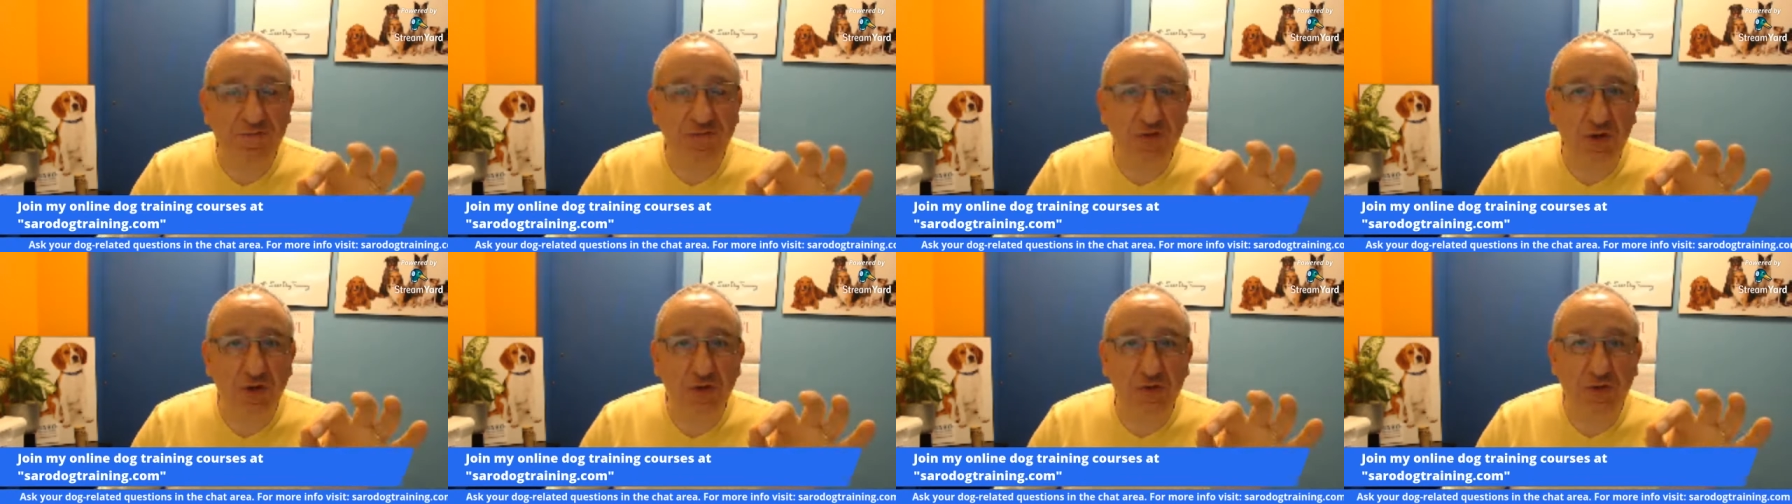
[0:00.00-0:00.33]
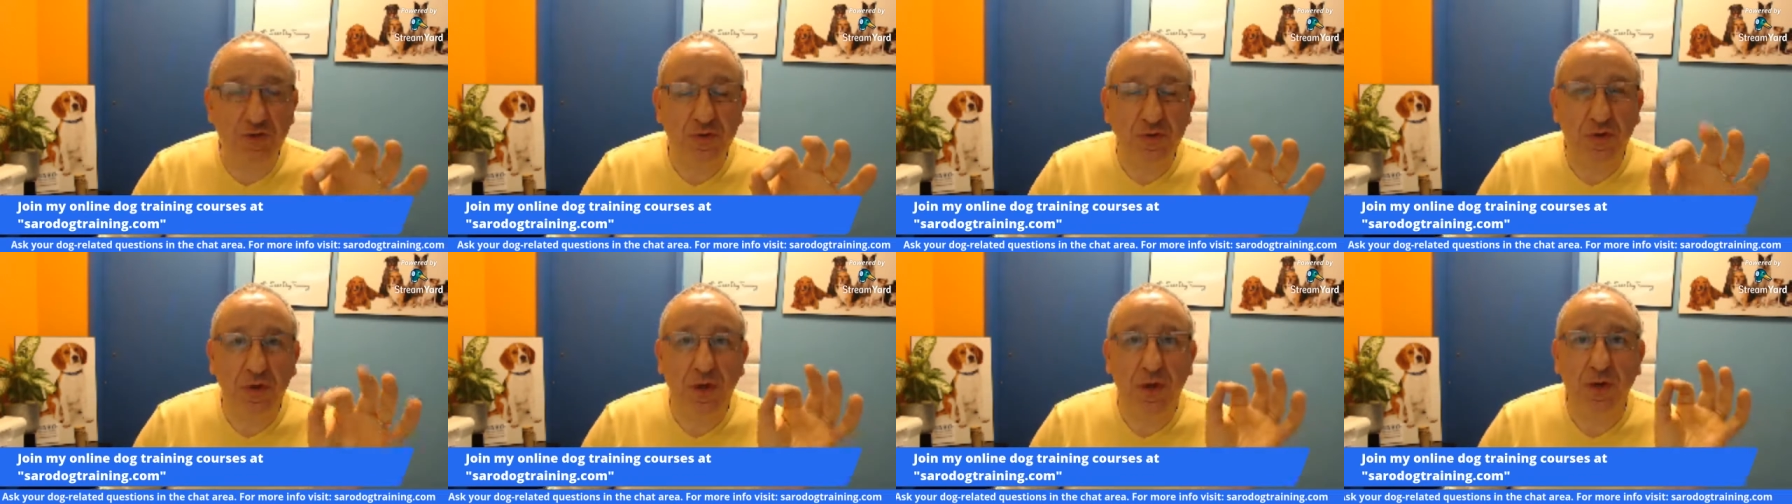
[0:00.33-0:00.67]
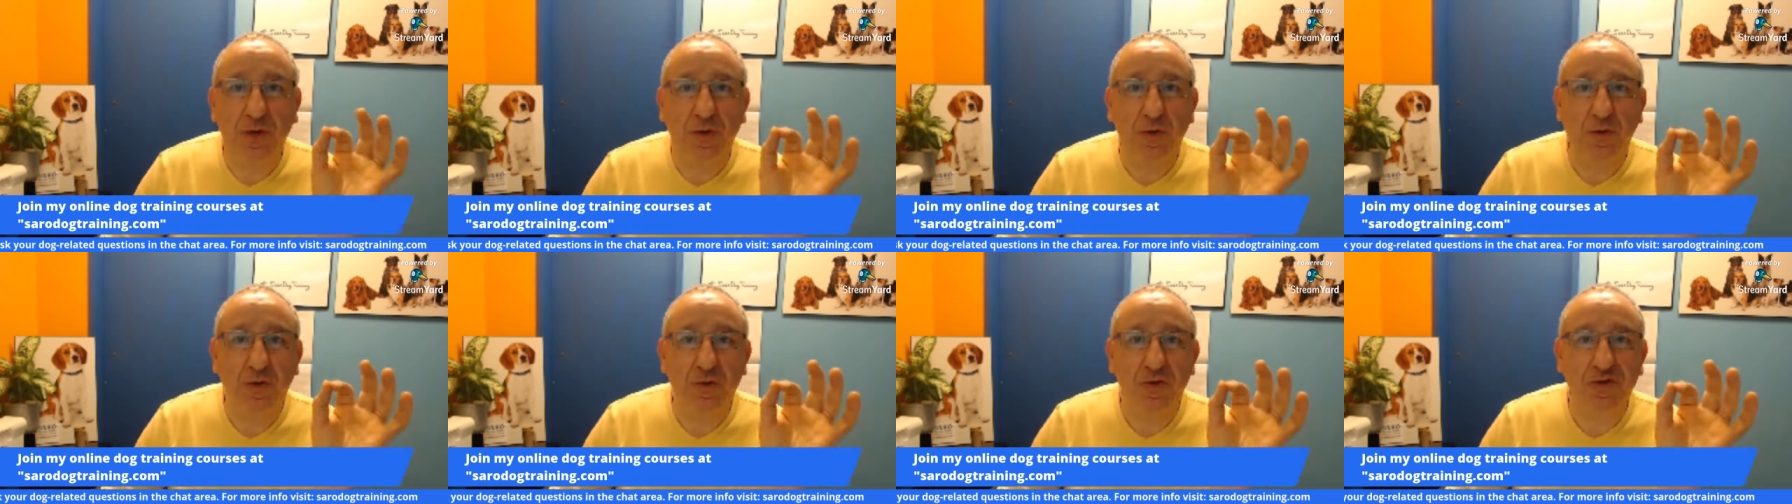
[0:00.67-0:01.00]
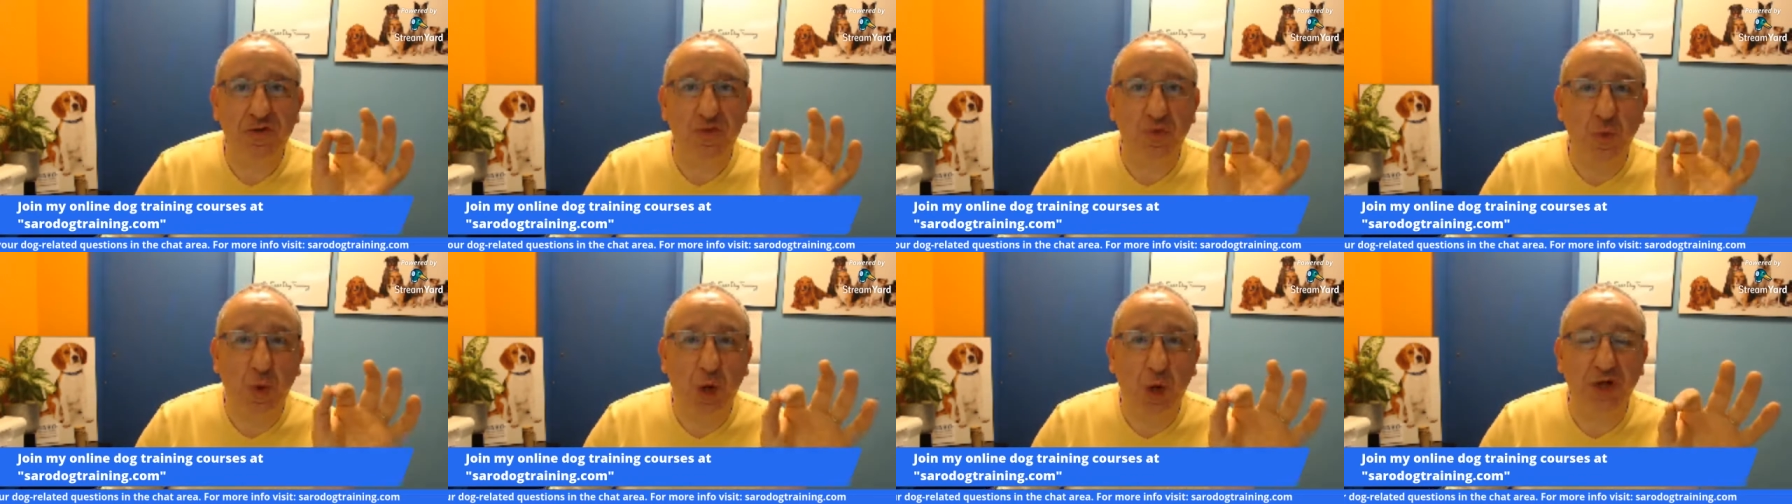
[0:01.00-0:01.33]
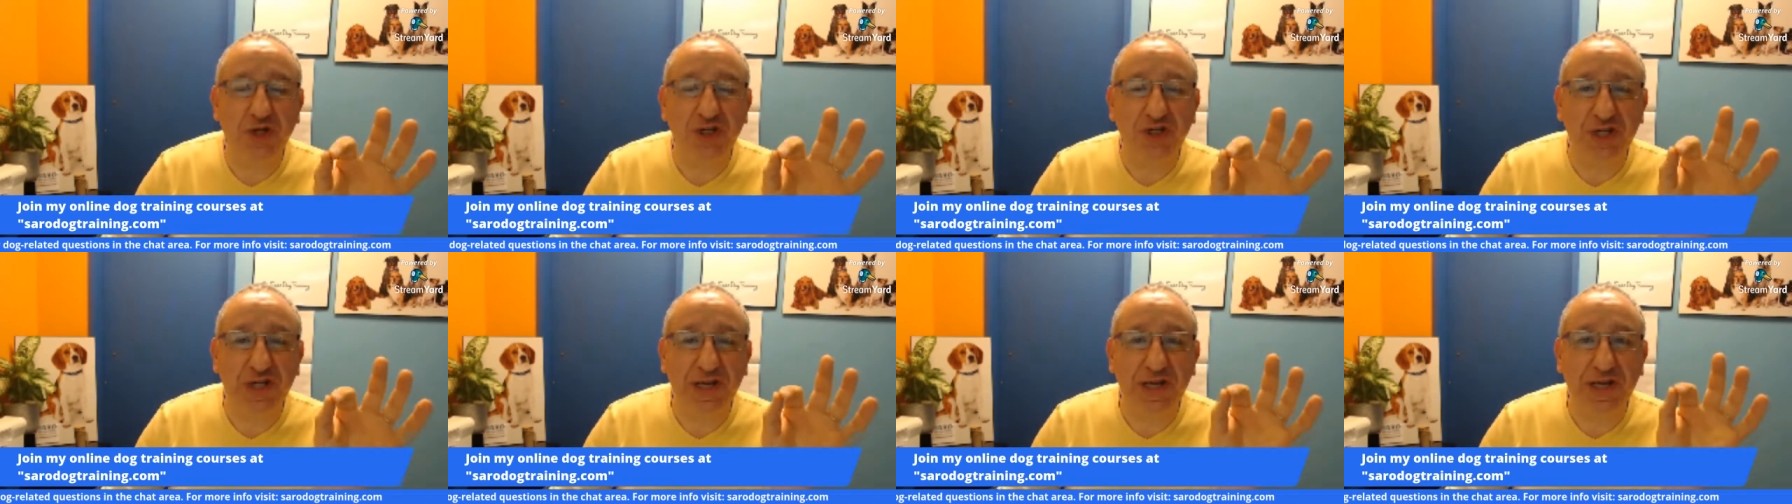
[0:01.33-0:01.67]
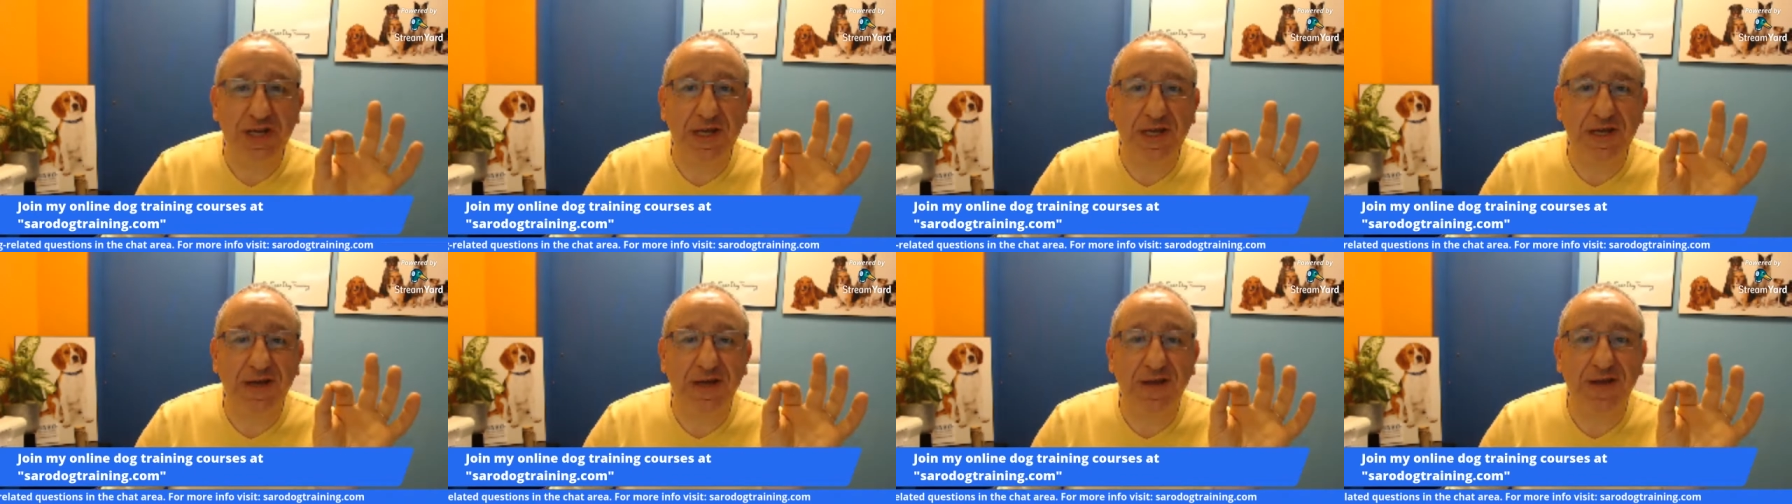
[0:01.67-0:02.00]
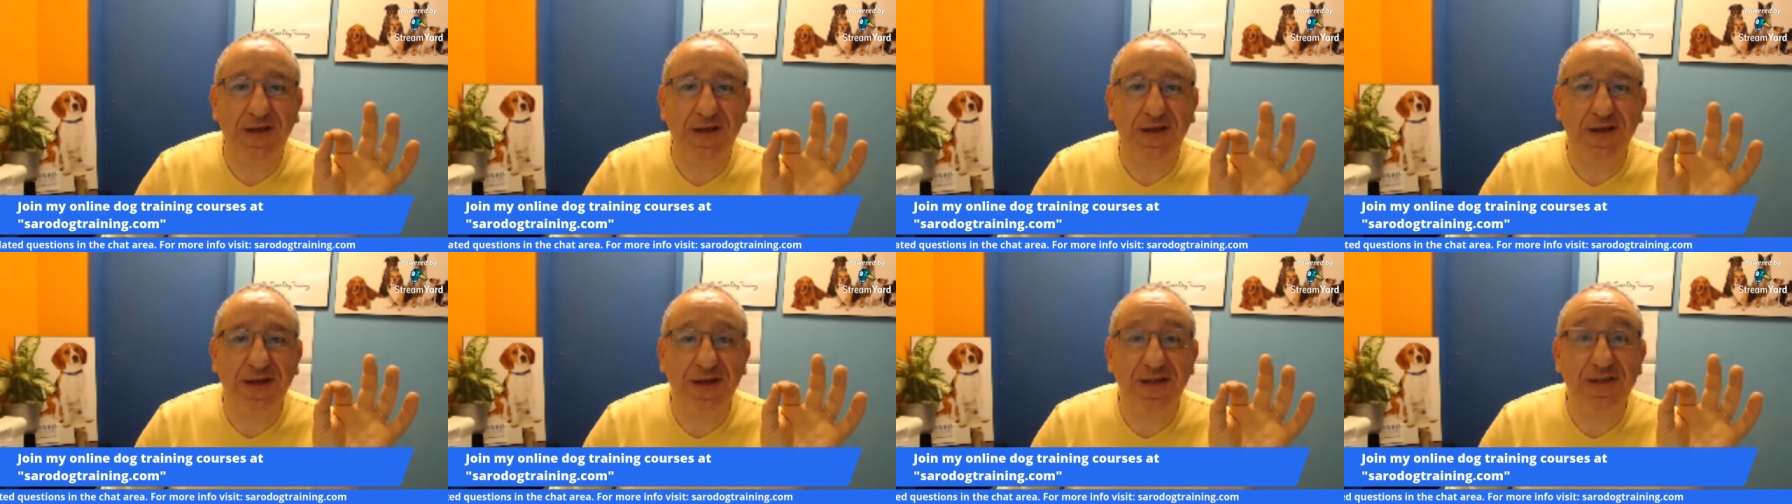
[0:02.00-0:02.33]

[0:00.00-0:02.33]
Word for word: you who's watching uh,